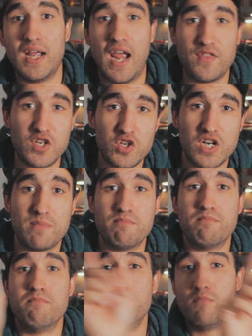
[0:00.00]
and then you can
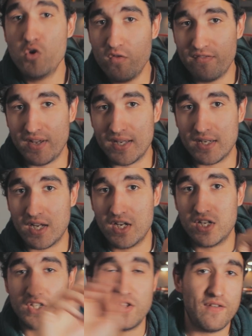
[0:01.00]
move it
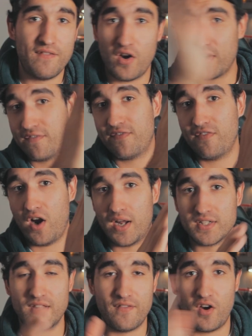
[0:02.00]
to the very
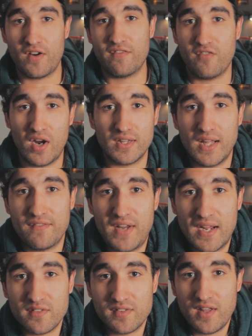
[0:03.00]
front
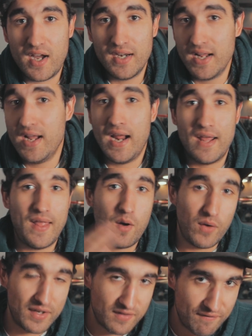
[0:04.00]
left-hand side, and that
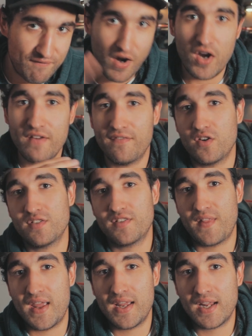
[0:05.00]
way it's the very
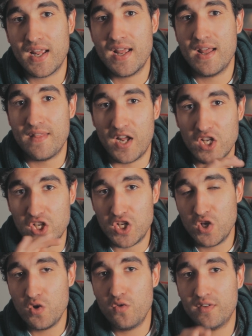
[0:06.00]
first thing that
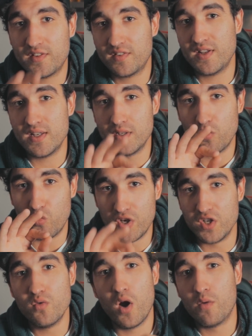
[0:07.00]
you see
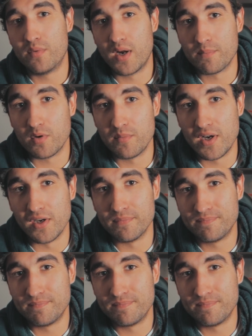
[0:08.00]
when you open up Premiere.